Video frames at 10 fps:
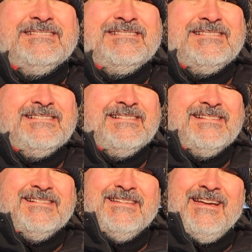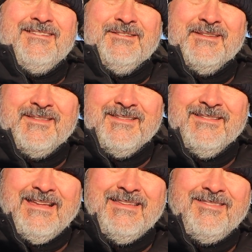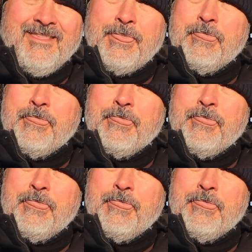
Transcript: oh, that's what that's